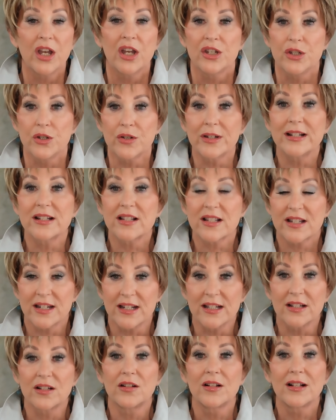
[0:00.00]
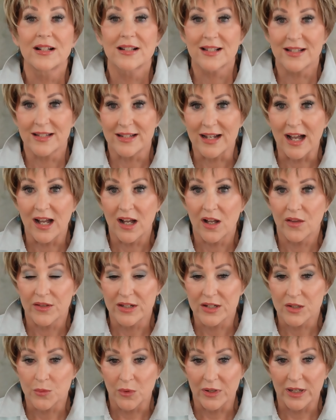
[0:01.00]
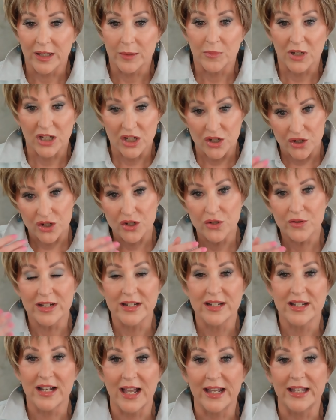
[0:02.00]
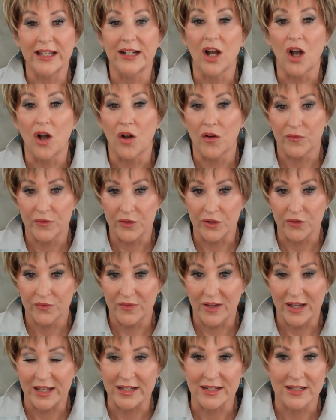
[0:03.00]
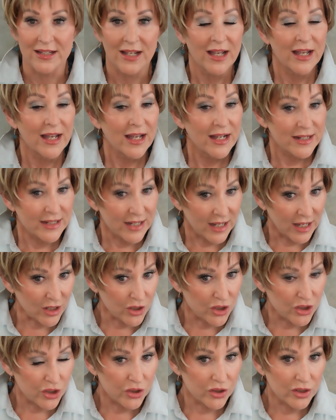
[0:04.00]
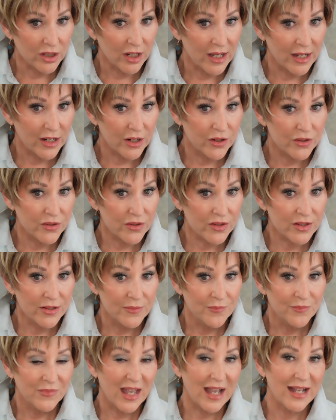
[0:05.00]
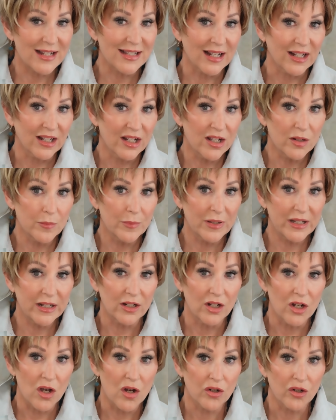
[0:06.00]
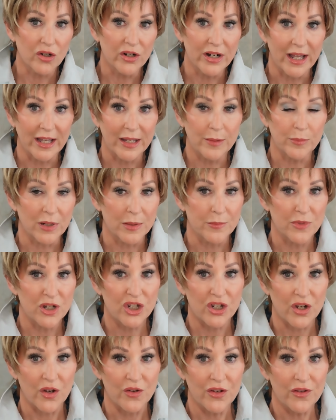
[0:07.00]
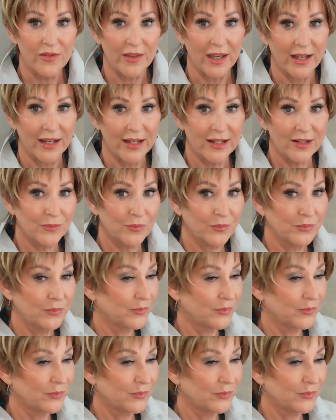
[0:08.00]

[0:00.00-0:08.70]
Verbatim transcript: you can still style this wig because you can take it off your face. Textured layers, has a little bit longer nape. Let me show you that.